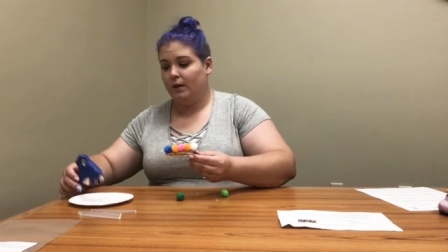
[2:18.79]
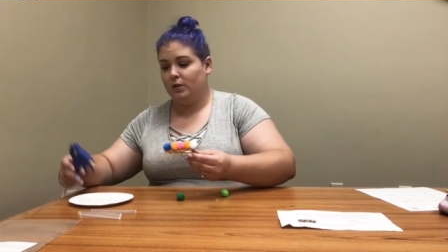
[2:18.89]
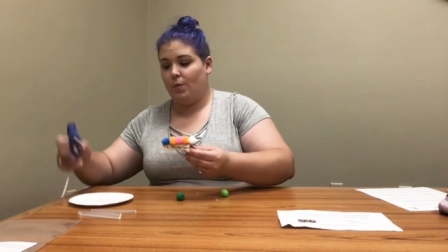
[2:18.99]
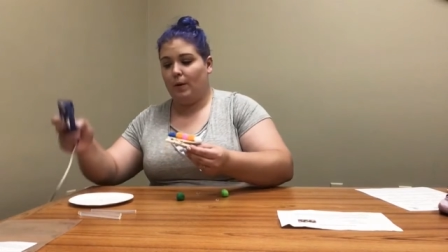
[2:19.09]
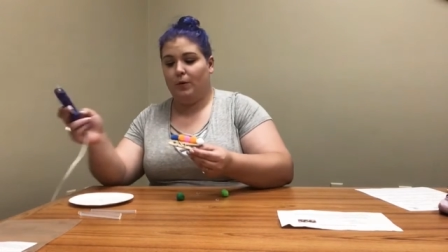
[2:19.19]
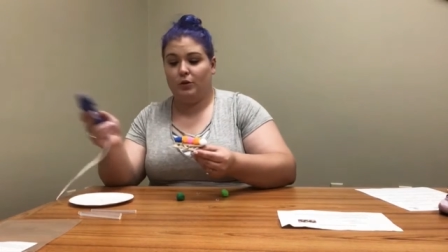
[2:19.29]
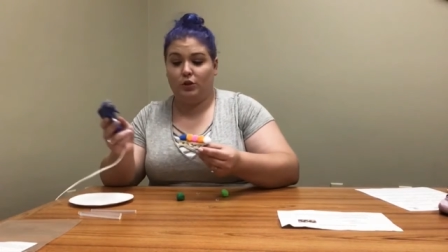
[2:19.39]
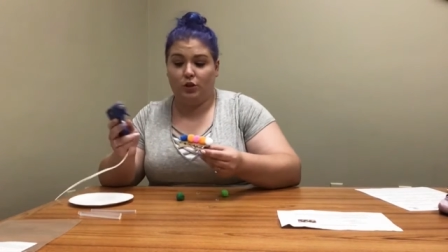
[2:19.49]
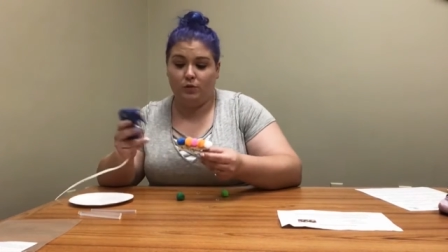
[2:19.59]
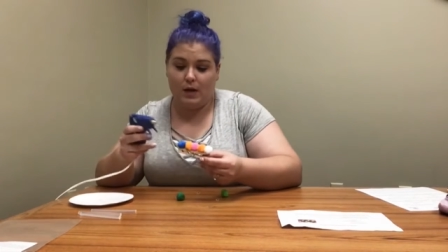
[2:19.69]
So I'm going to put
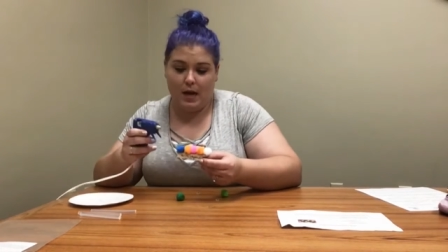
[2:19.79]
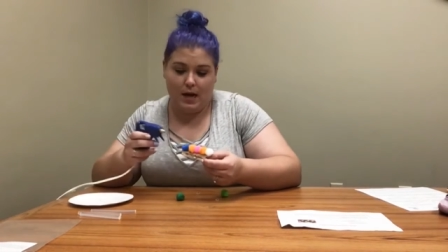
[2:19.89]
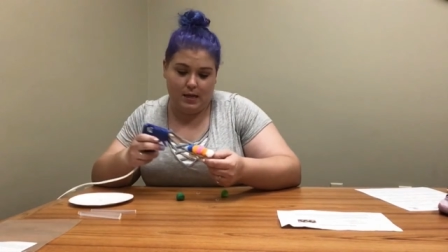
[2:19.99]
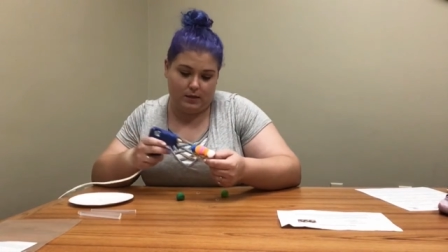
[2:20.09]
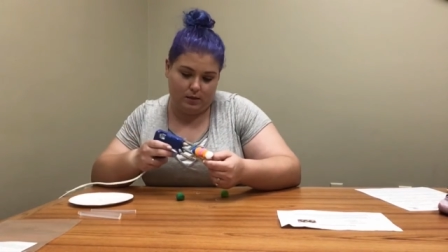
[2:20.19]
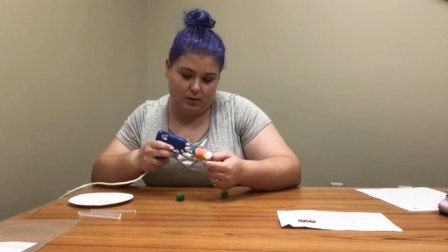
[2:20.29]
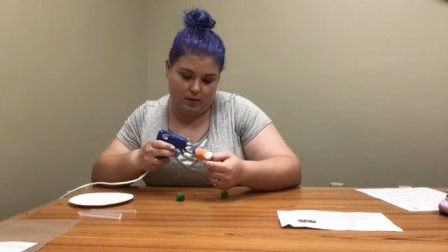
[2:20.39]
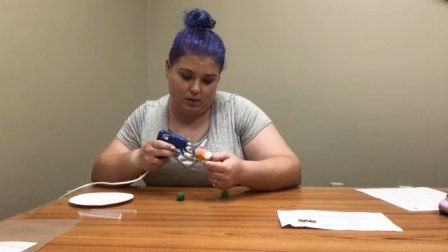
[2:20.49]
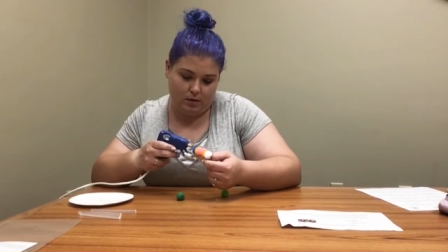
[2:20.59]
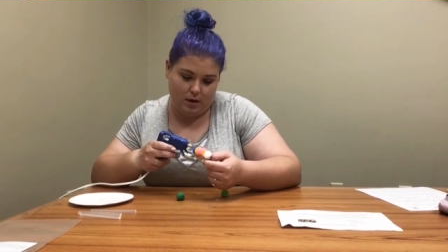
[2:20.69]
two dots
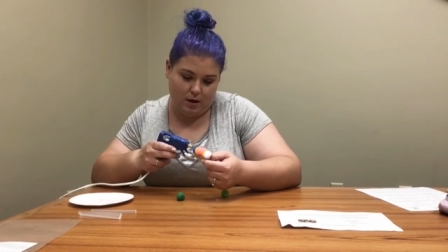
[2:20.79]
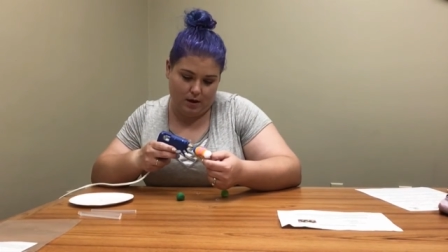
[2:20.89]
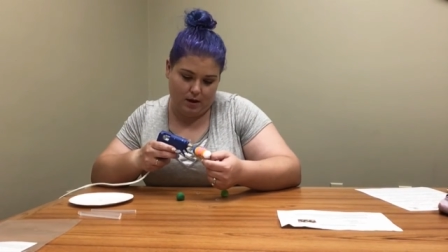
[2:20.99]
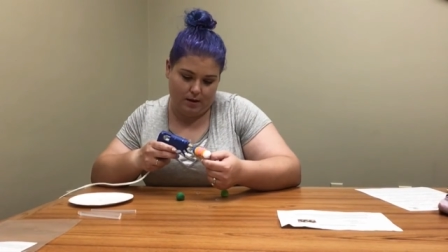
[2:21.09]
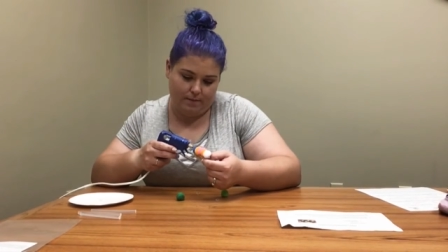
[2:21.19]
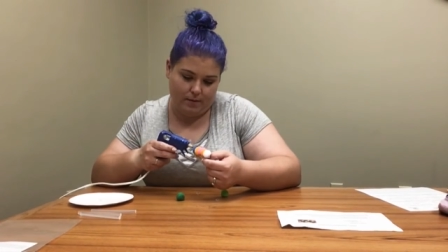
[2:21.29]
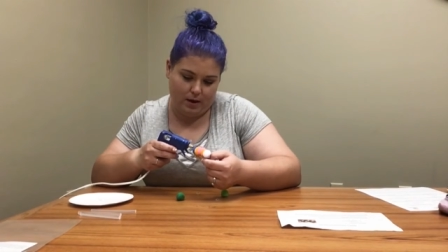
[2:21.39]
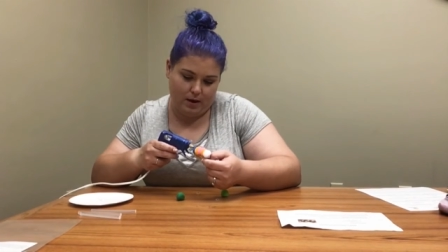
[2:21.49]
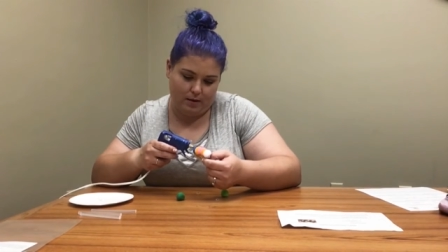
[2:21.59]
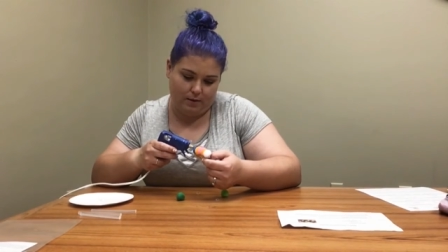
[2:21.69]

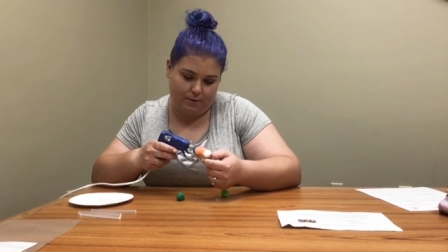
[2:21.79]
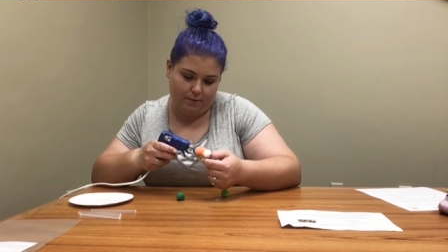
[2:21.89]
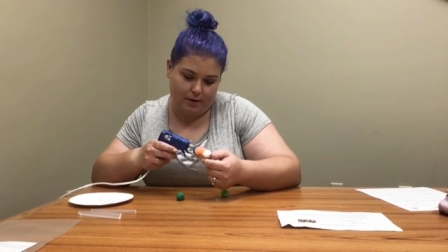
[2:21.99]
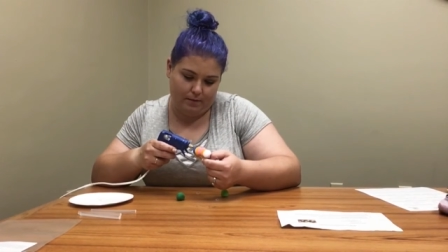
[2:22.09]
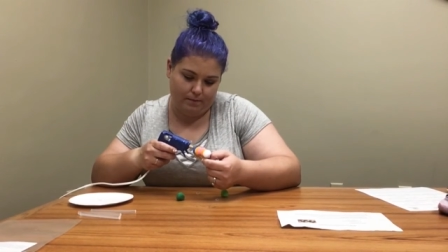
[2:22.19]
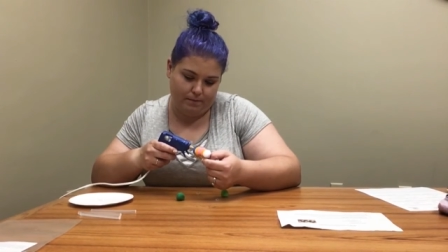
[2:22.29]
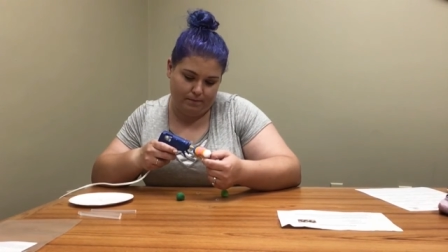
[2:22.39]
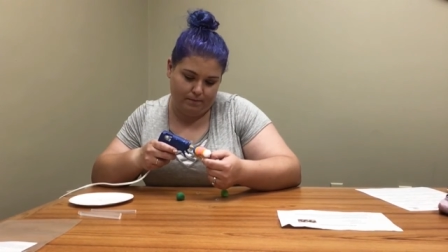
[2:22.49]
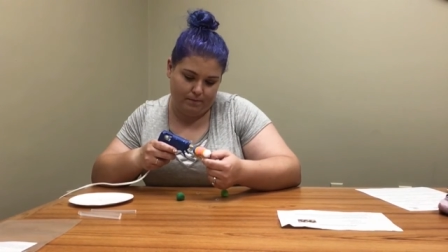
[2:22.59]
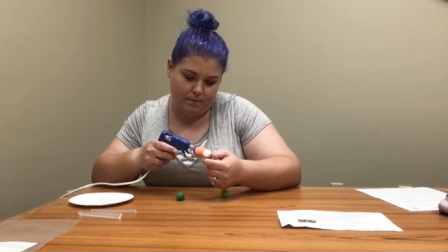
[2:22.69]
on the front
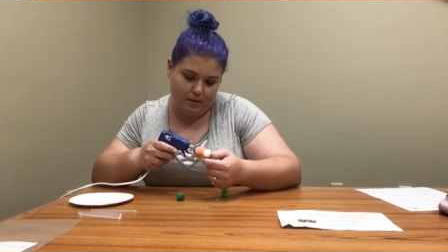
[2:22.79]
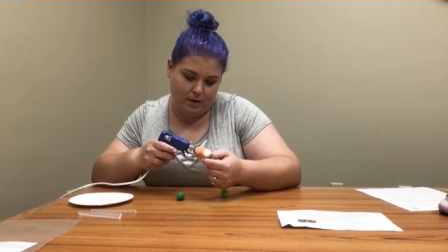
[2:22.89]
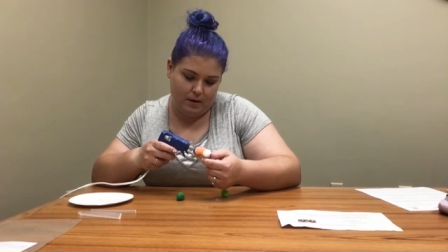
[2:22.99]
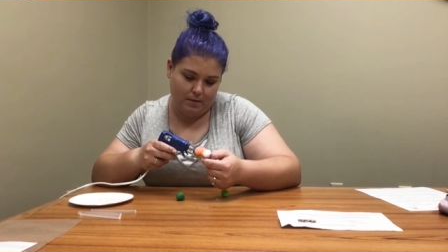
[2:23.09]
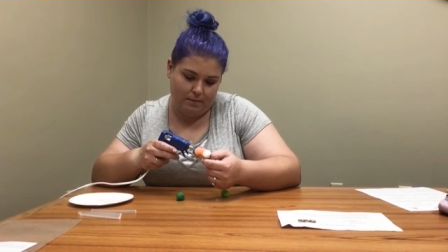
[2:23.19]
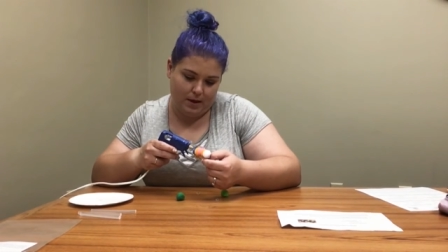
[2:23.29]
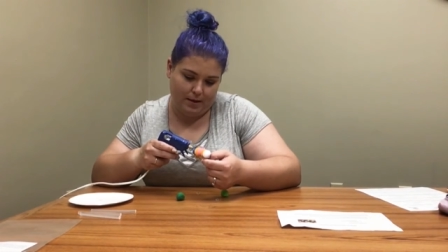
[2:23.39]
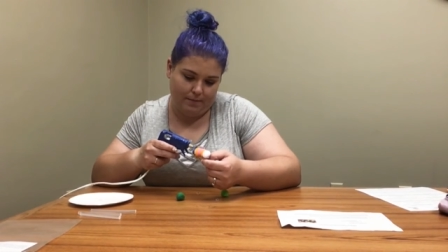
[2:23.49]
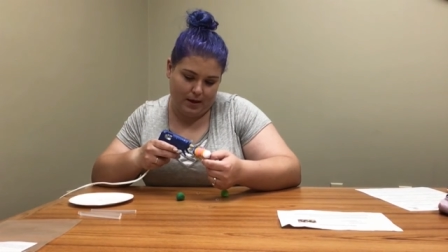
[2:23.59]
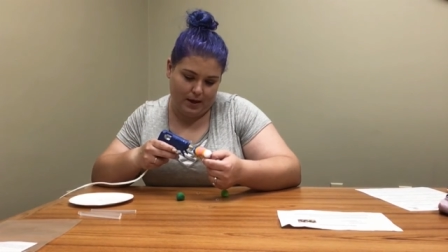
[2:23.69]

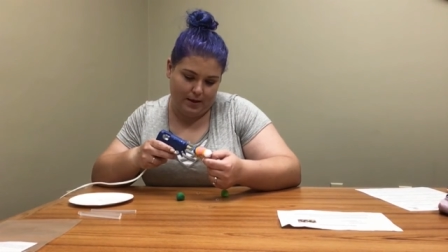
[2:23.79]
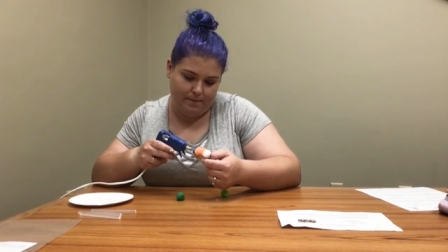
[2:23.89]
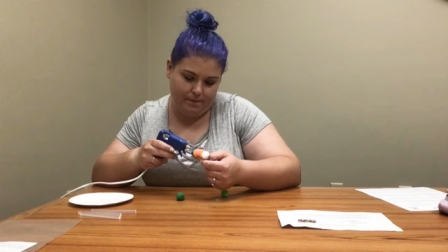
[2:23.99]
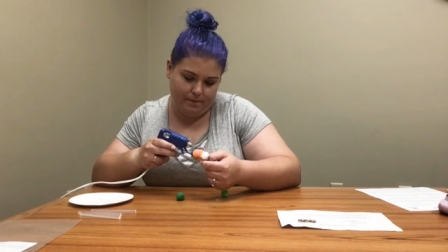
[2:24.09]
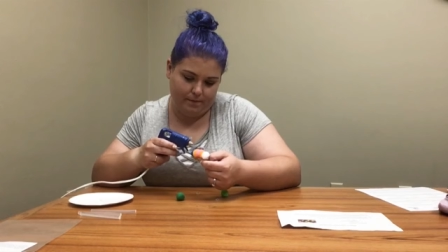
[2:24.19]
pom pom.